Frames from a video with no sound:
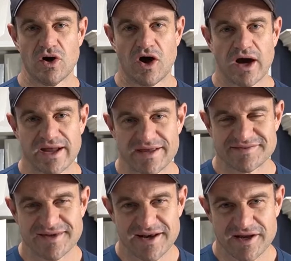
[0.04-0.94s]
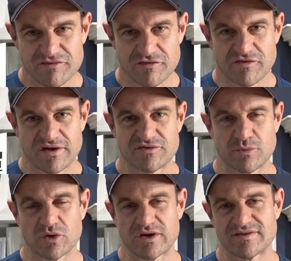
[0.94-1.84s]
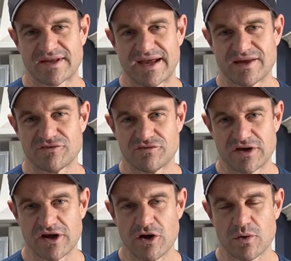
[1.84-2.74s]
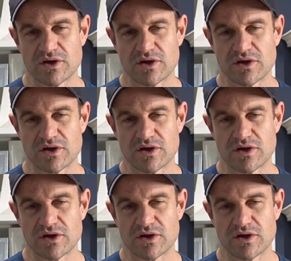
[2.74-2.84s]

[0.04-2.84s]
Hi, it's Dan here from Flexxable, and today's video